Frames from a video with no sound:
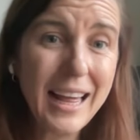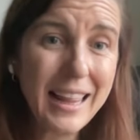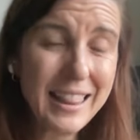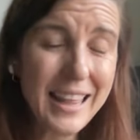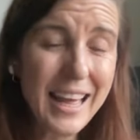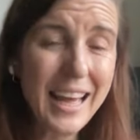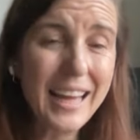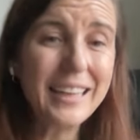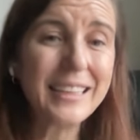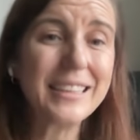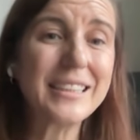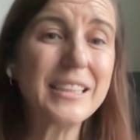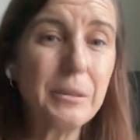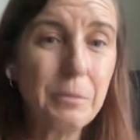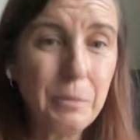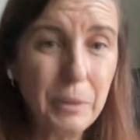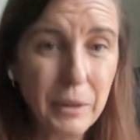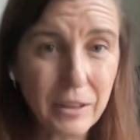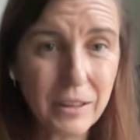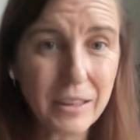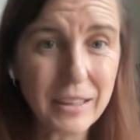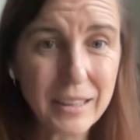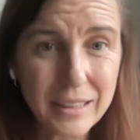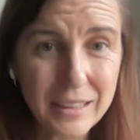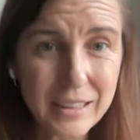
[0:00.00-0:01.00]
That
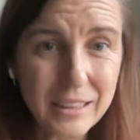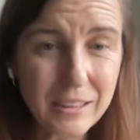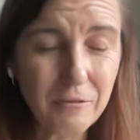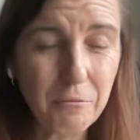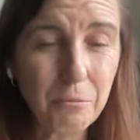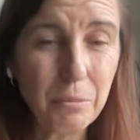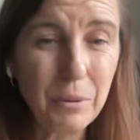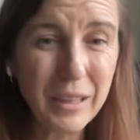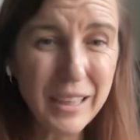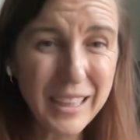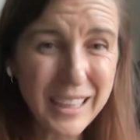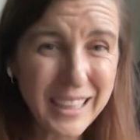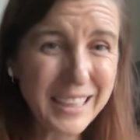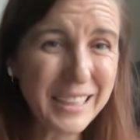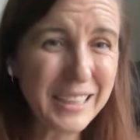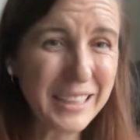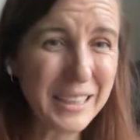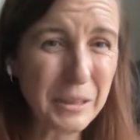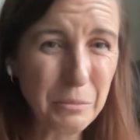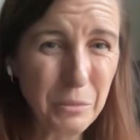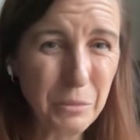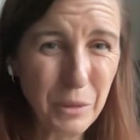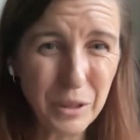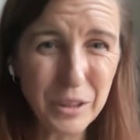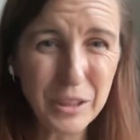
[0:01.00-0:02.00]
experience of playing in
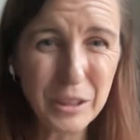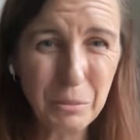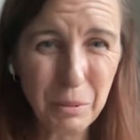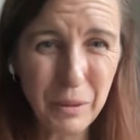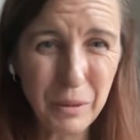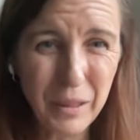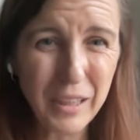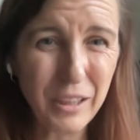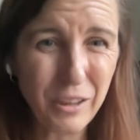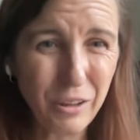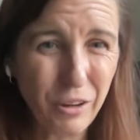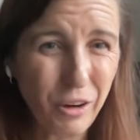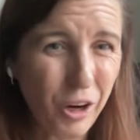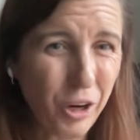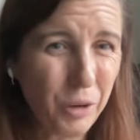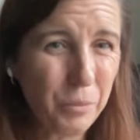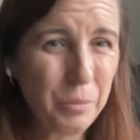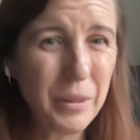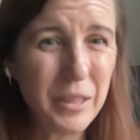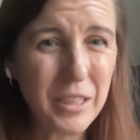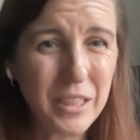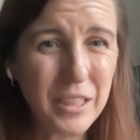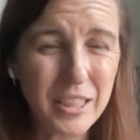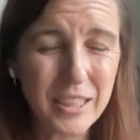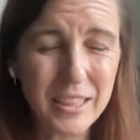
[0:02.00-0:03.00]
a multiplayer R
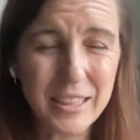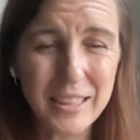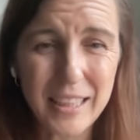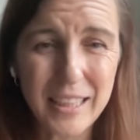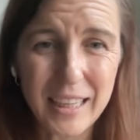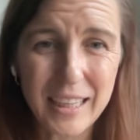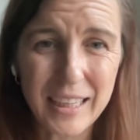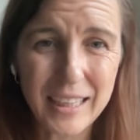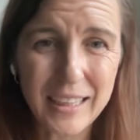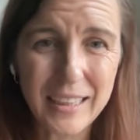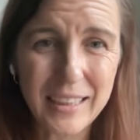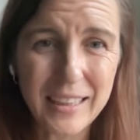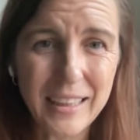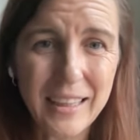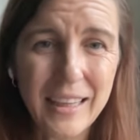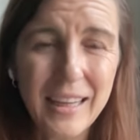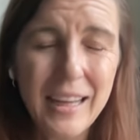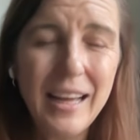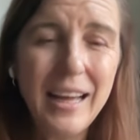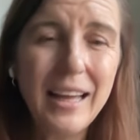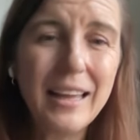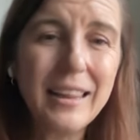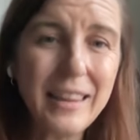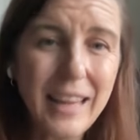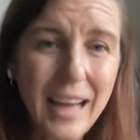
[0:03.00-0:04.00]
P G setting,
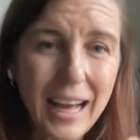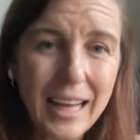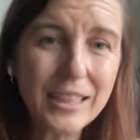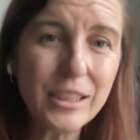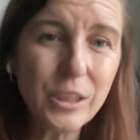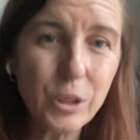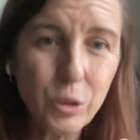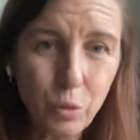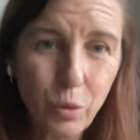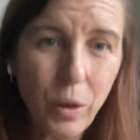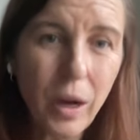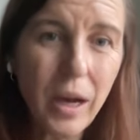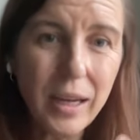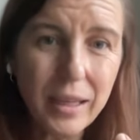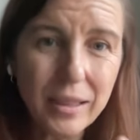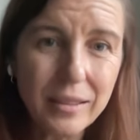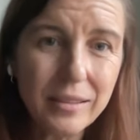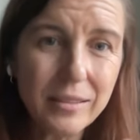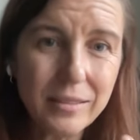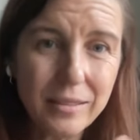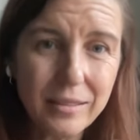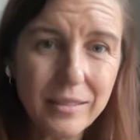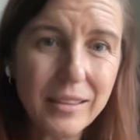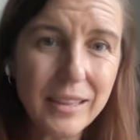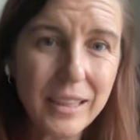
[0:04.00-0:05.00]
that's what,
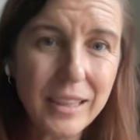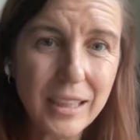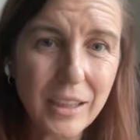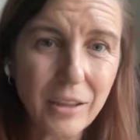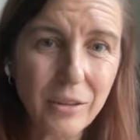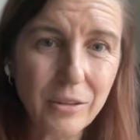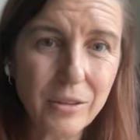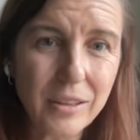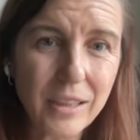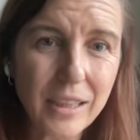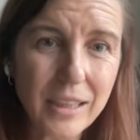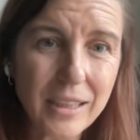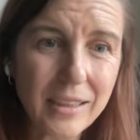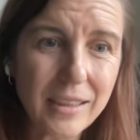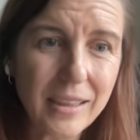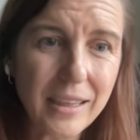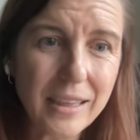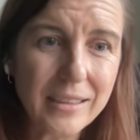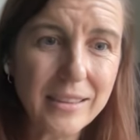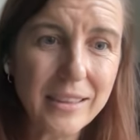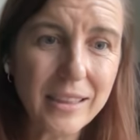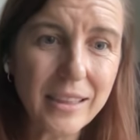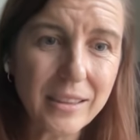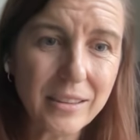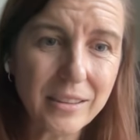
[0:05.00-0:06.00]
you know,
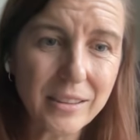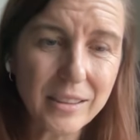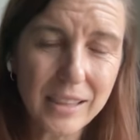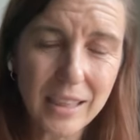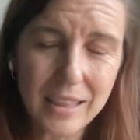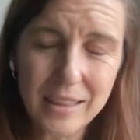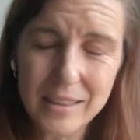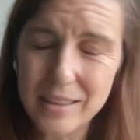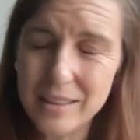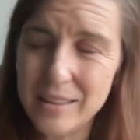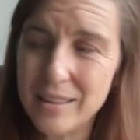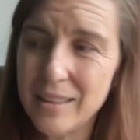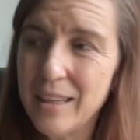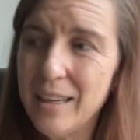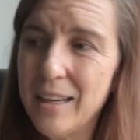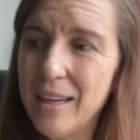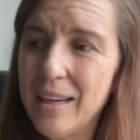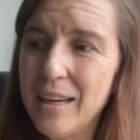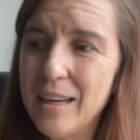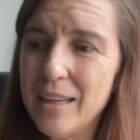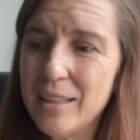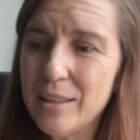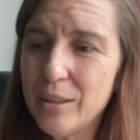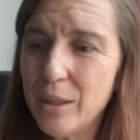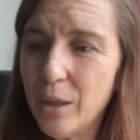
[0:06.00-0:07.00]
tickles us.
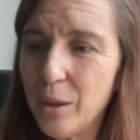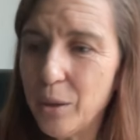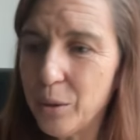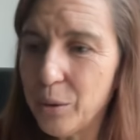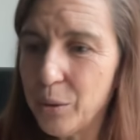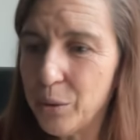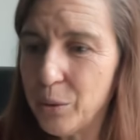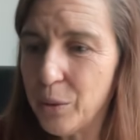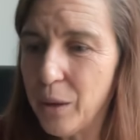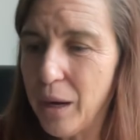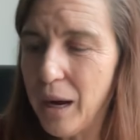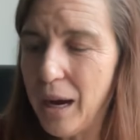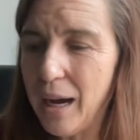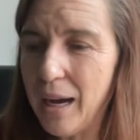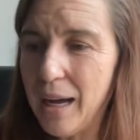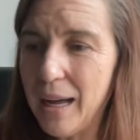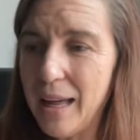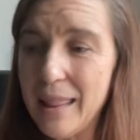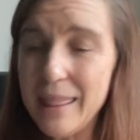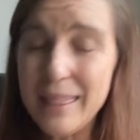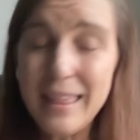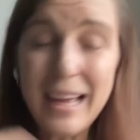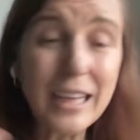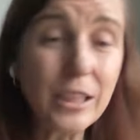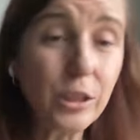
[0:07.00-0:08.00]
So uh,
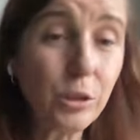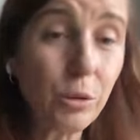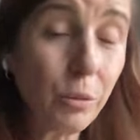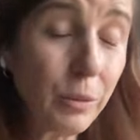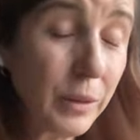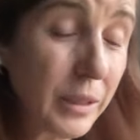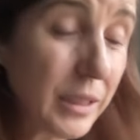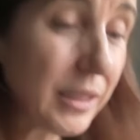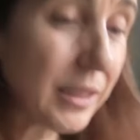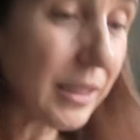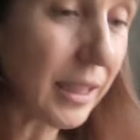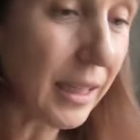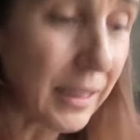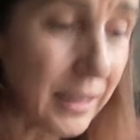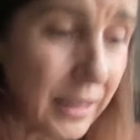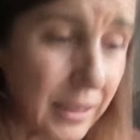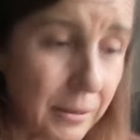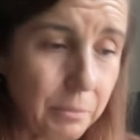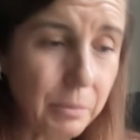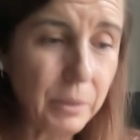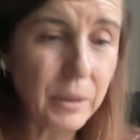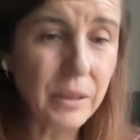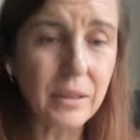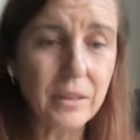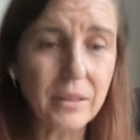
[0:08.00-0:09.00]
that's what we decided to
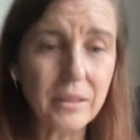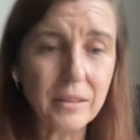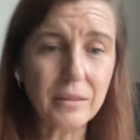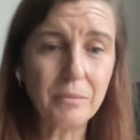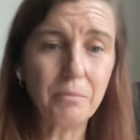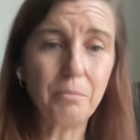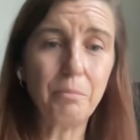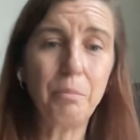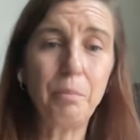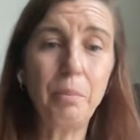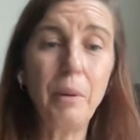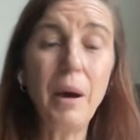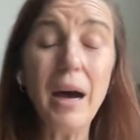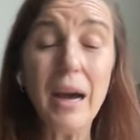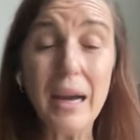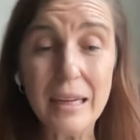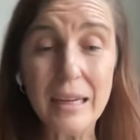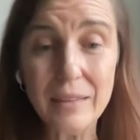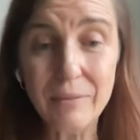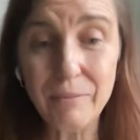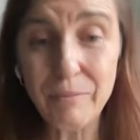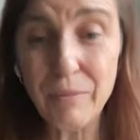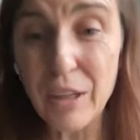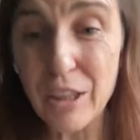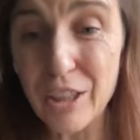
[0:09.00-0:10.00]
build. But
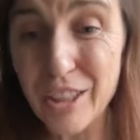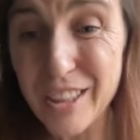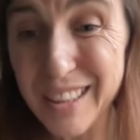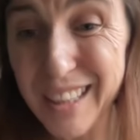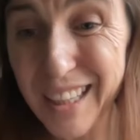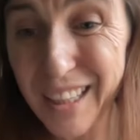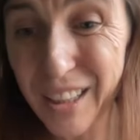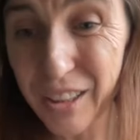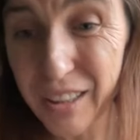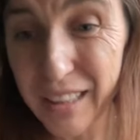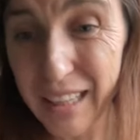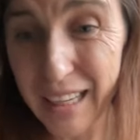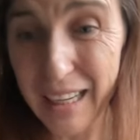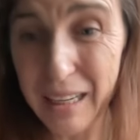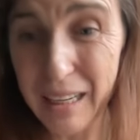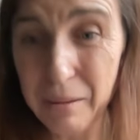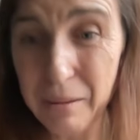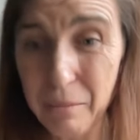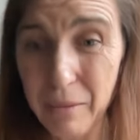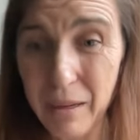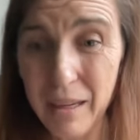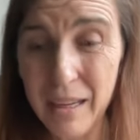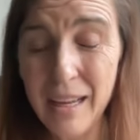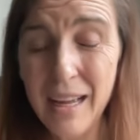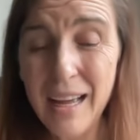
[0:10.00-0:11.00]
there's another
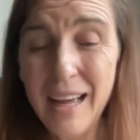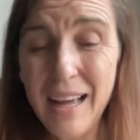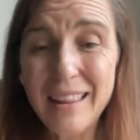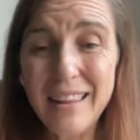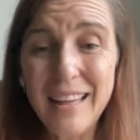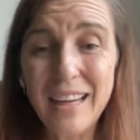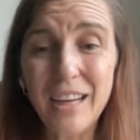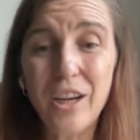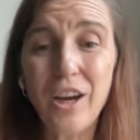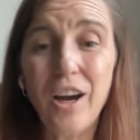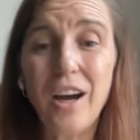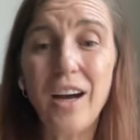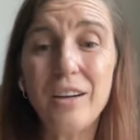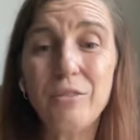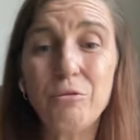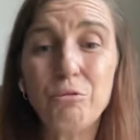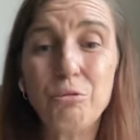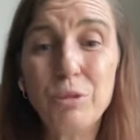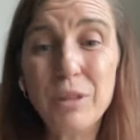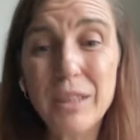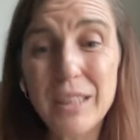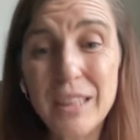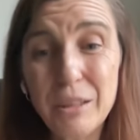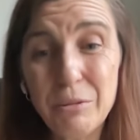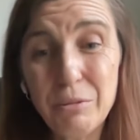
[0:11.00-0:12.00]
game that got
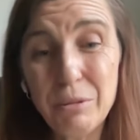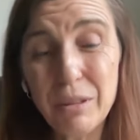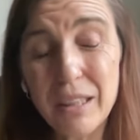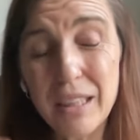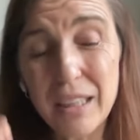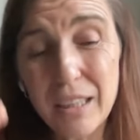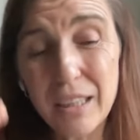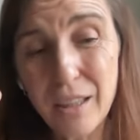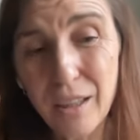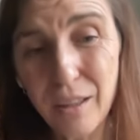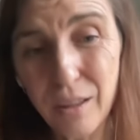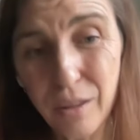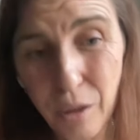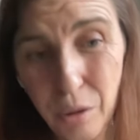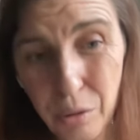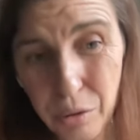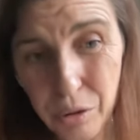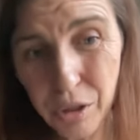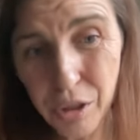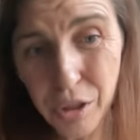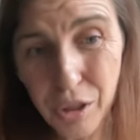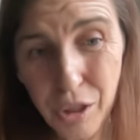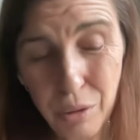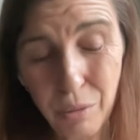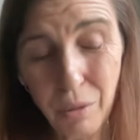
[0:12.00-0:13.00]
really, really
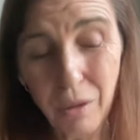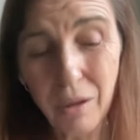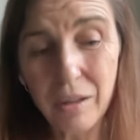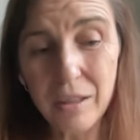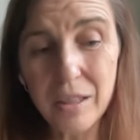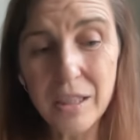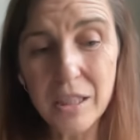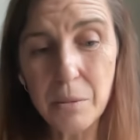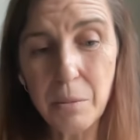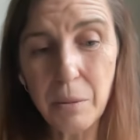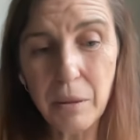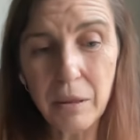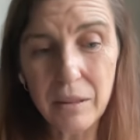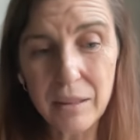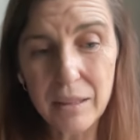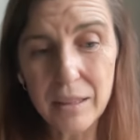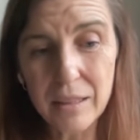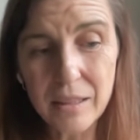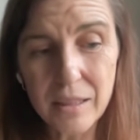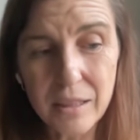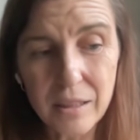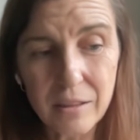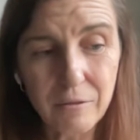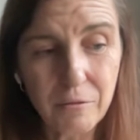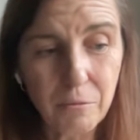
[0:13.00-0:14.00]
close to our
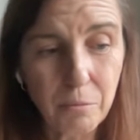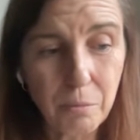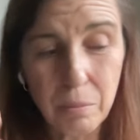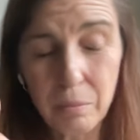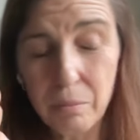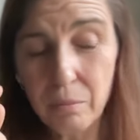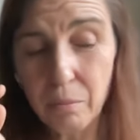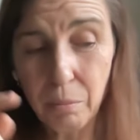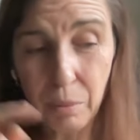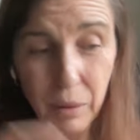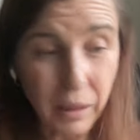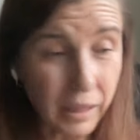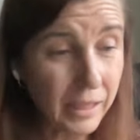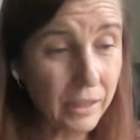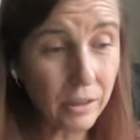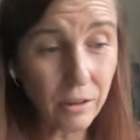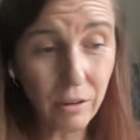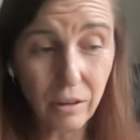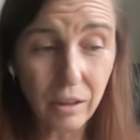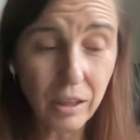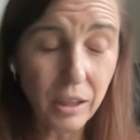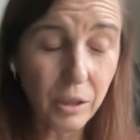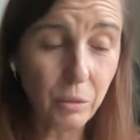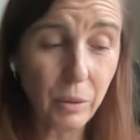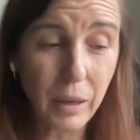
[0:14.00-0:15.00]
experience of playing
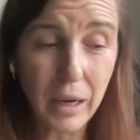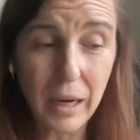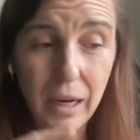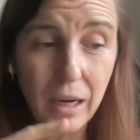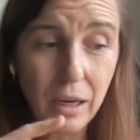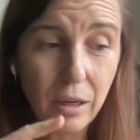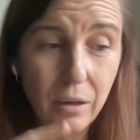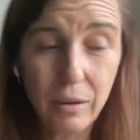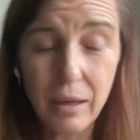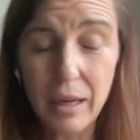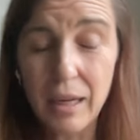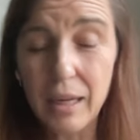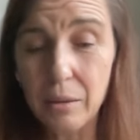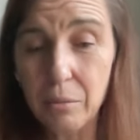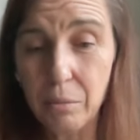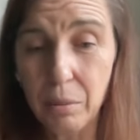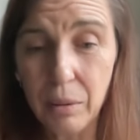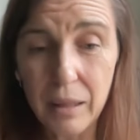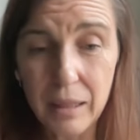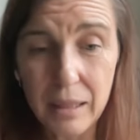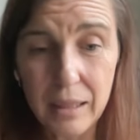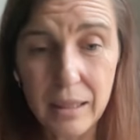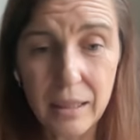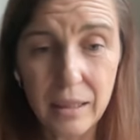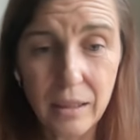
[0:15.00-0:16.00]
early WoW and
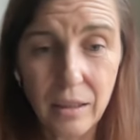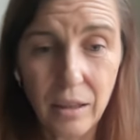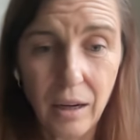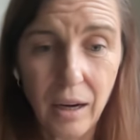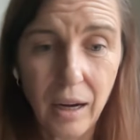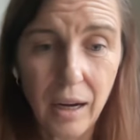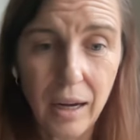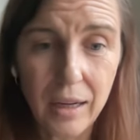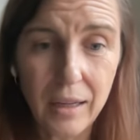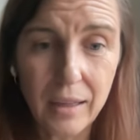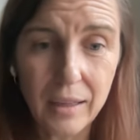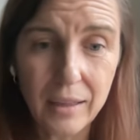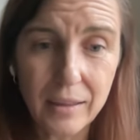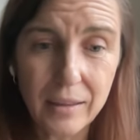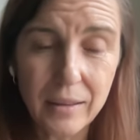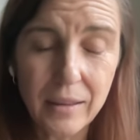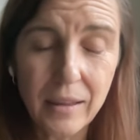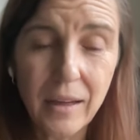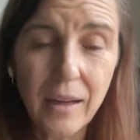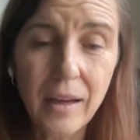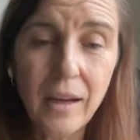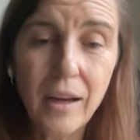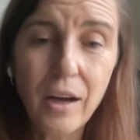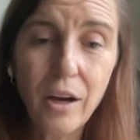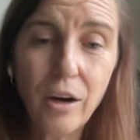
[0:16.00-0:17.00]
playing uh,
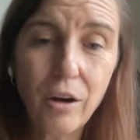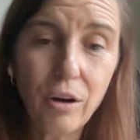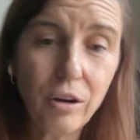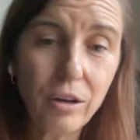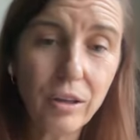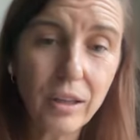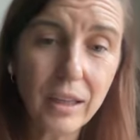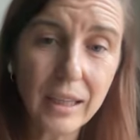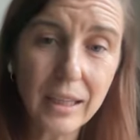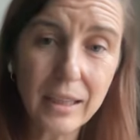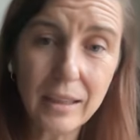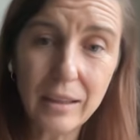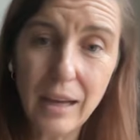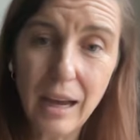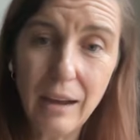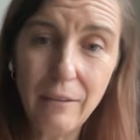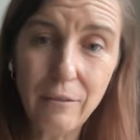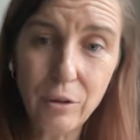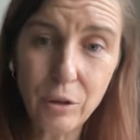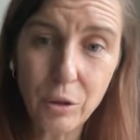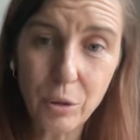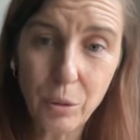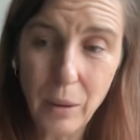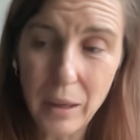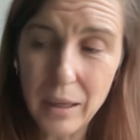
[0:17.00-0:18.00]
early
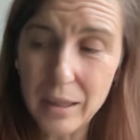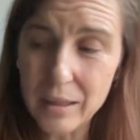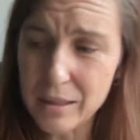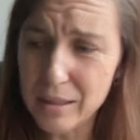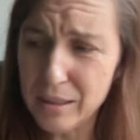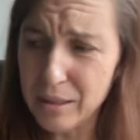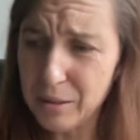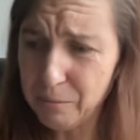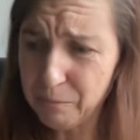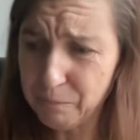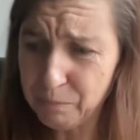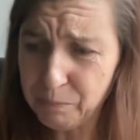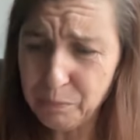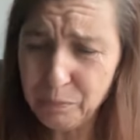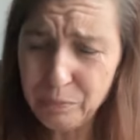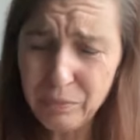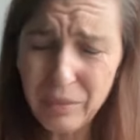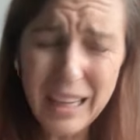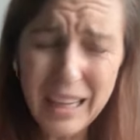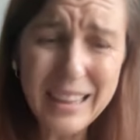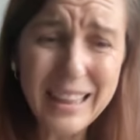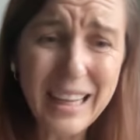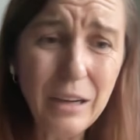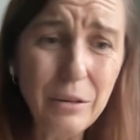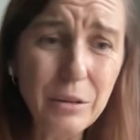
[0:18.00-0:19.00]
EverQuest,
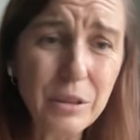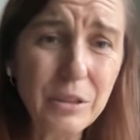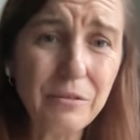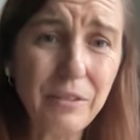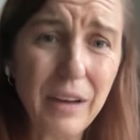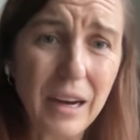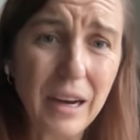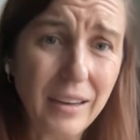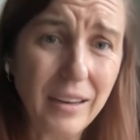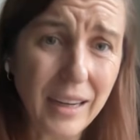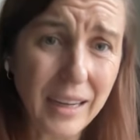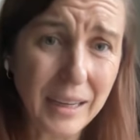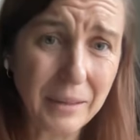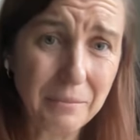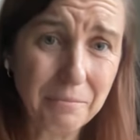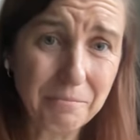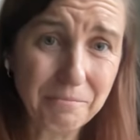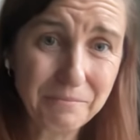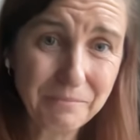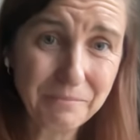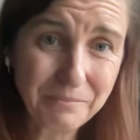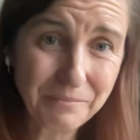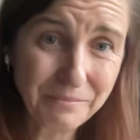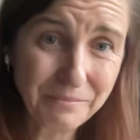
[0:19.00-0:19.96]
and that was Valheim.